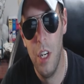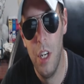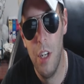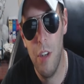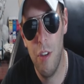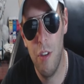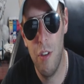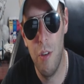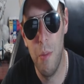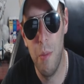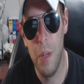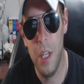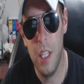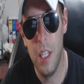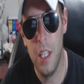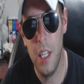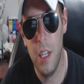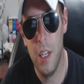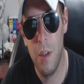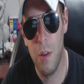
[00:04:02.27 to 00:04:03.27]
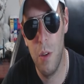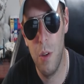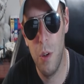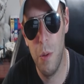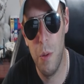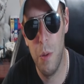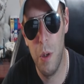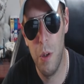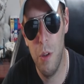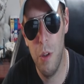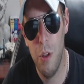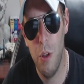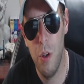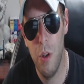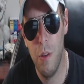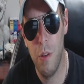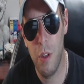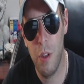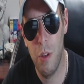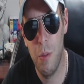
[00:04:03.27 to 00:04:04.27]
Just a minute then, Okubo. You
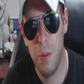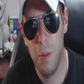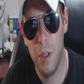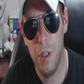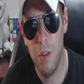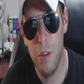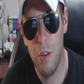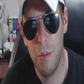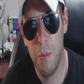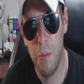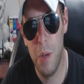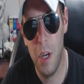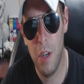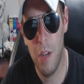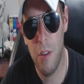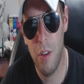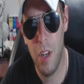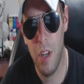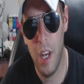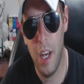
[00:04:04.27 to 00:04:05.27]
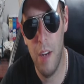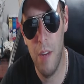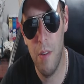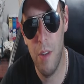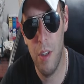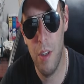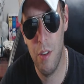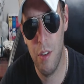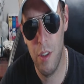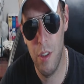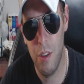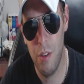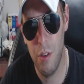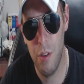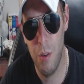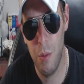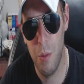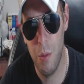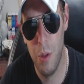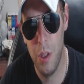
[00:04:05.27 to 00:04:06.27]
have experience in boxing and wrestling, so
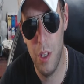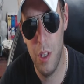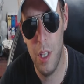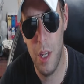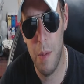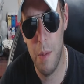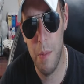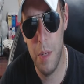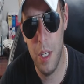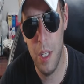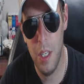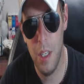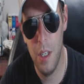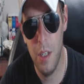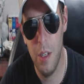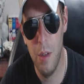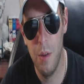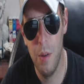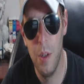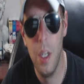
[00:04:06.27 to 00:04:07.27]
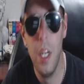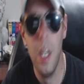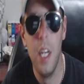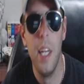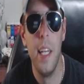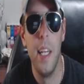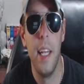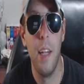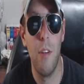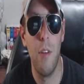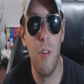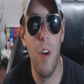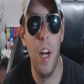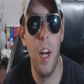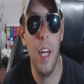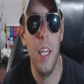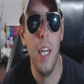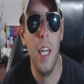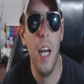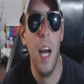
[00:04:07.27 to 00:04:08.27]
wouldn't that make you... That's
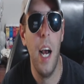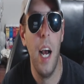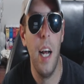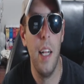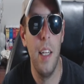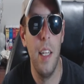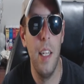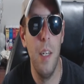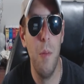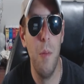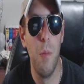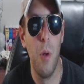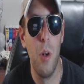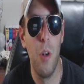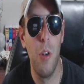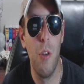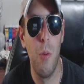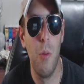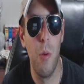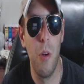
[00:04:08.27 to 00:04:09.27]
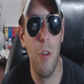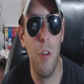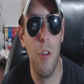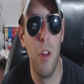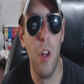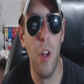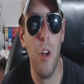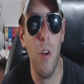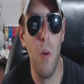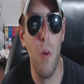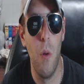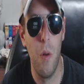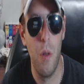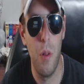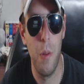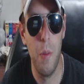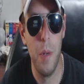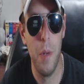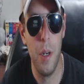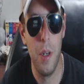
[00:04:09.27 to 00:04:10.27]
right. I lean more towards the North
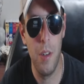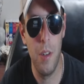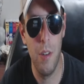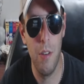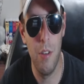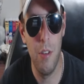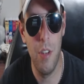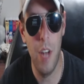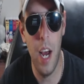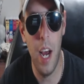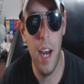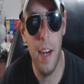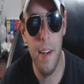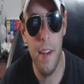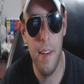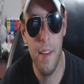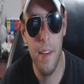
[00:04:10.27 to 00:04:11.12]
American style.